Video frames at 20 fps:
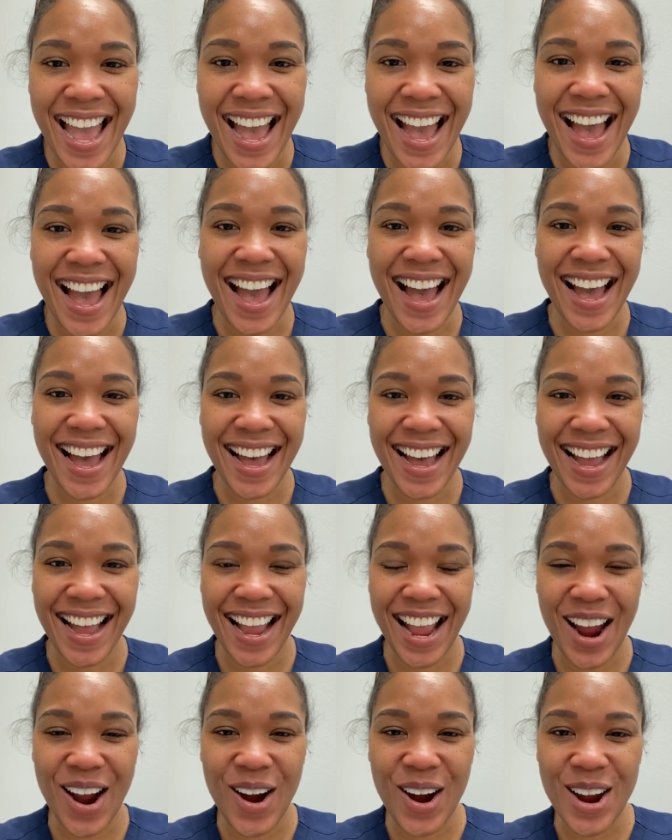Hi,
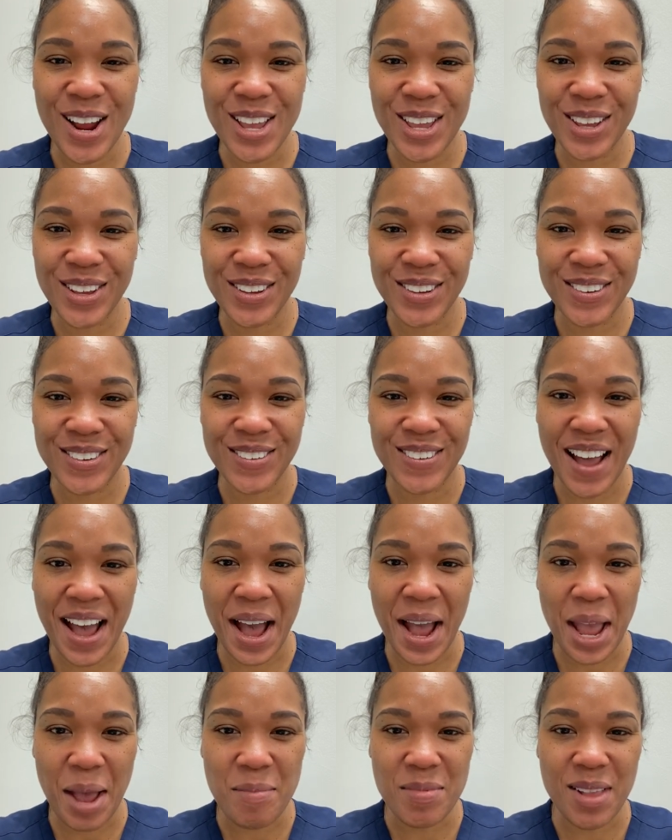how are you?
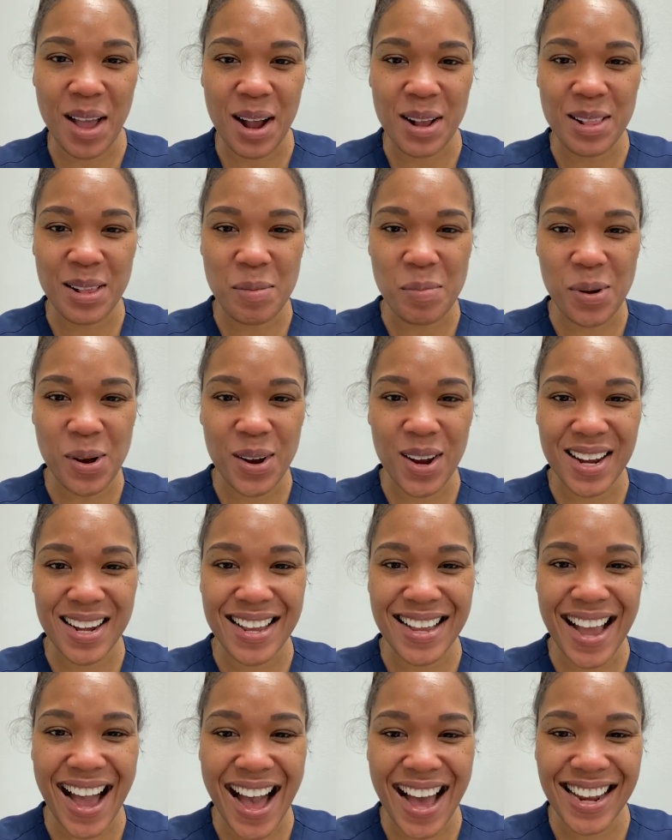I am Dr.
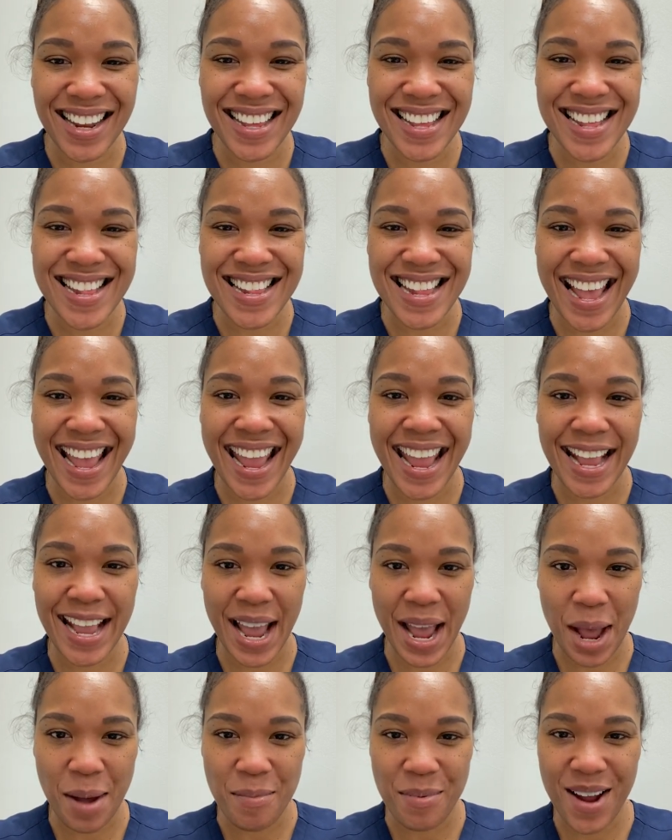Burgandi Collins, a
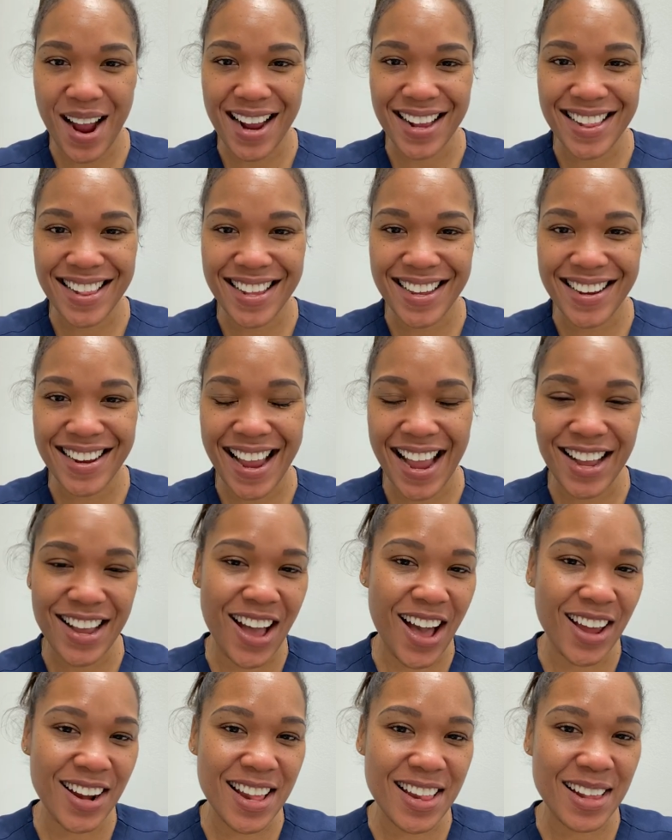chiropractor at
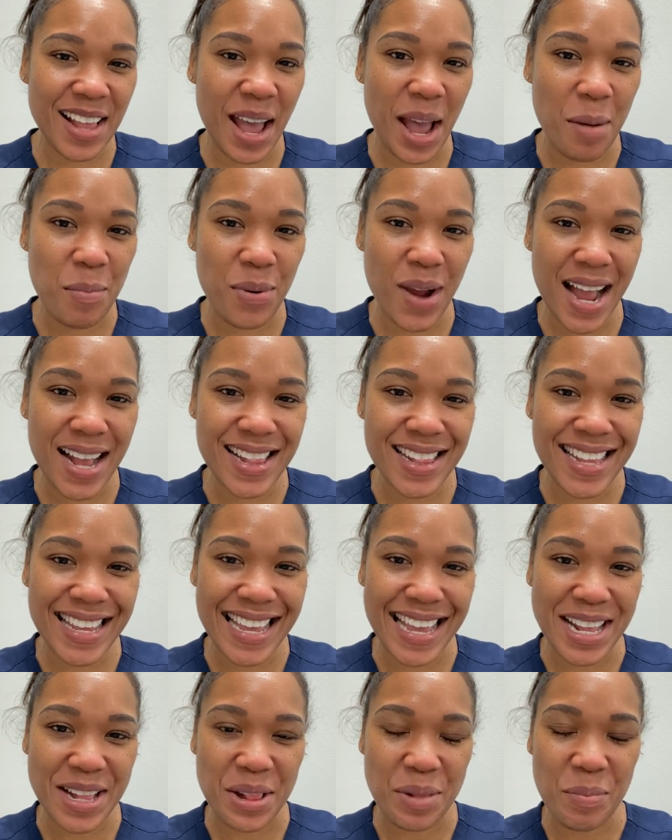Collins Chiropractic
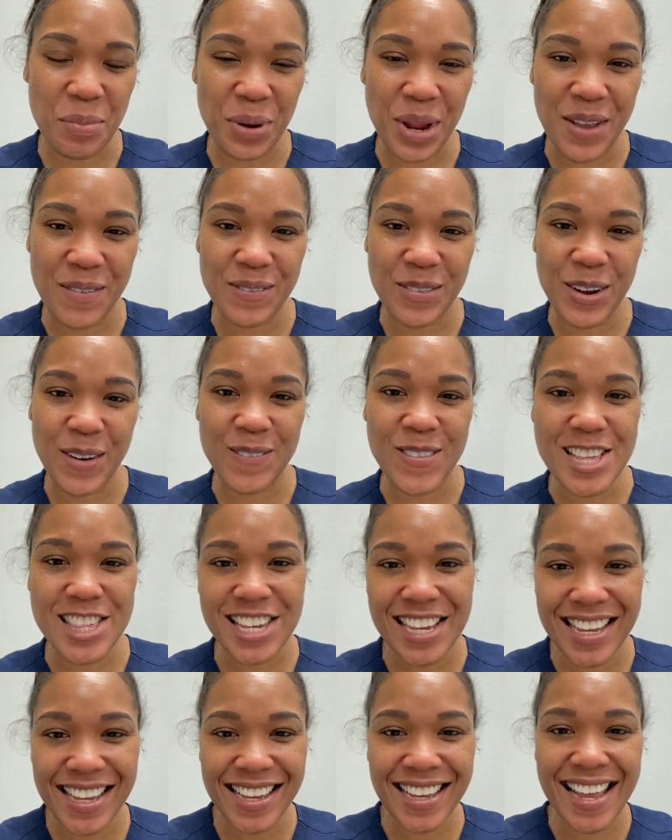in Springfield,
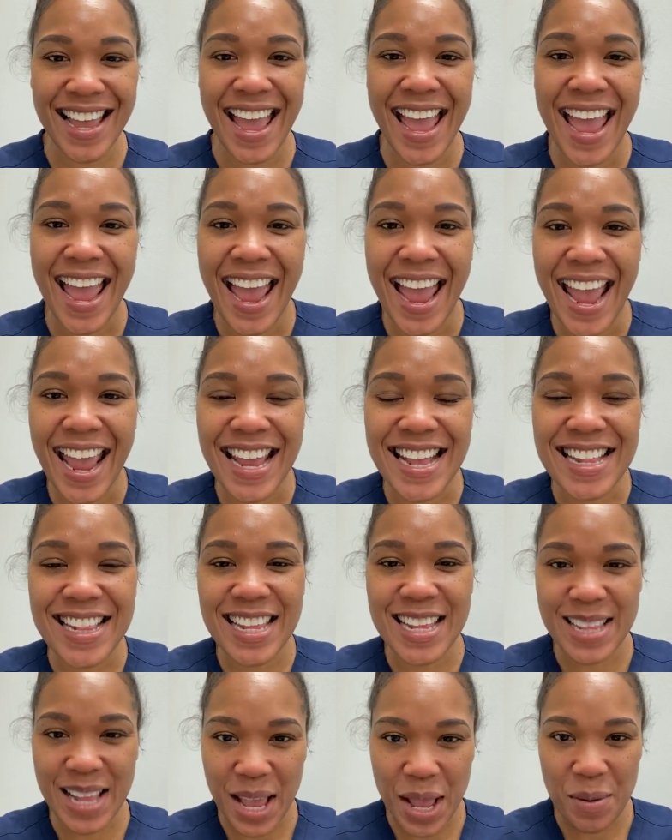Virginia. And
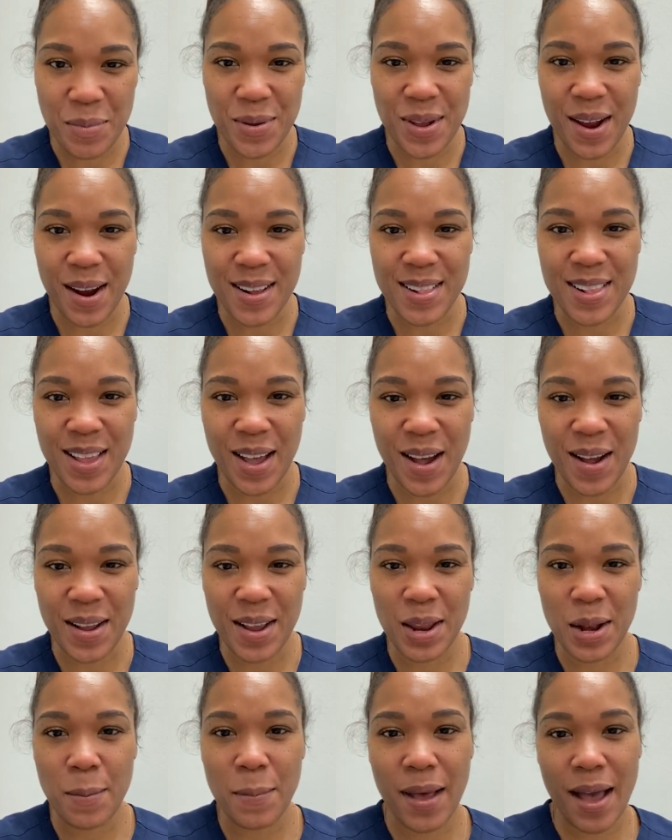today we are
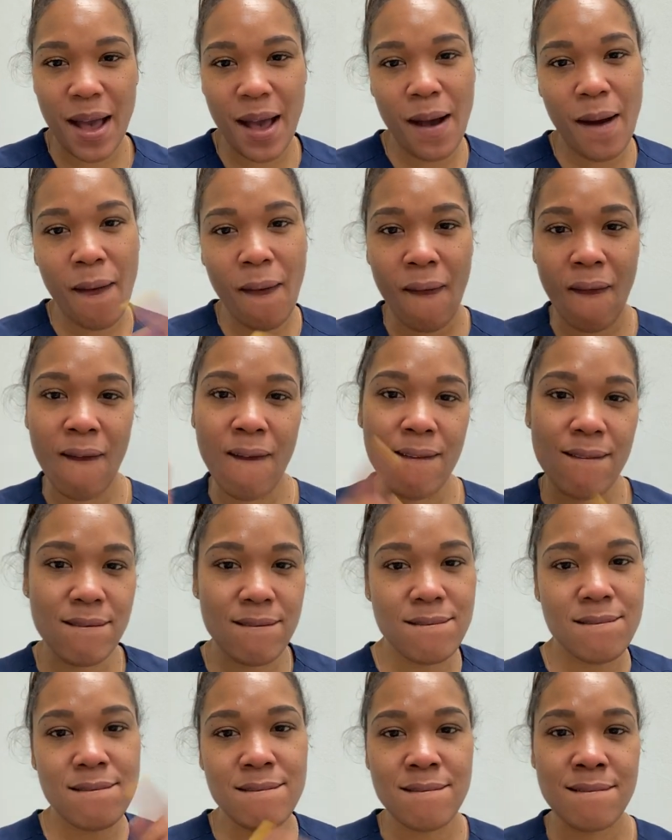talking about
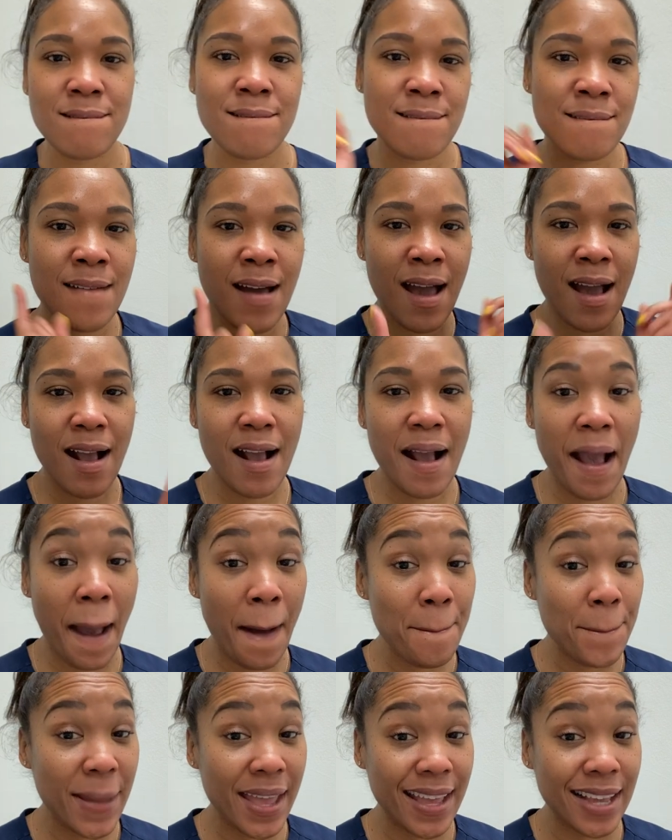
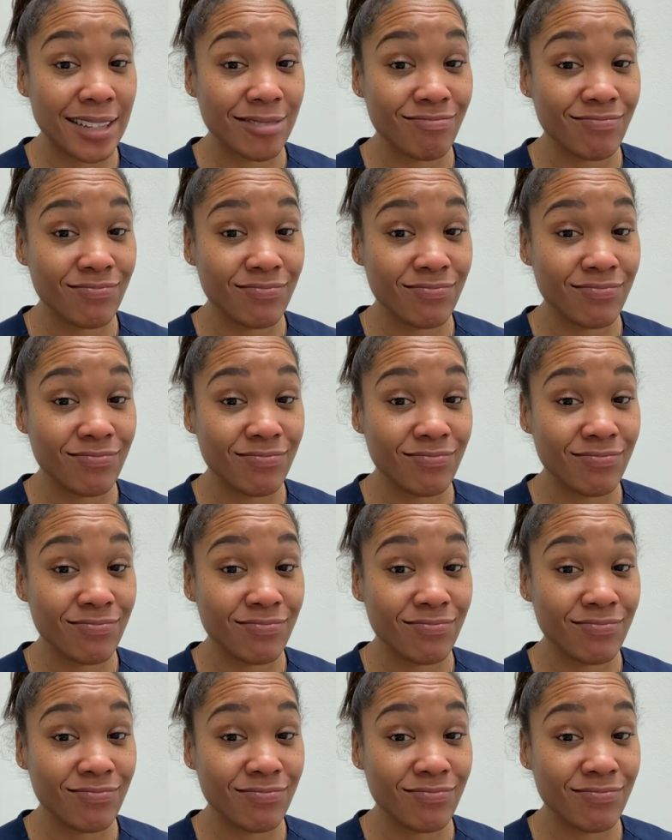cupping.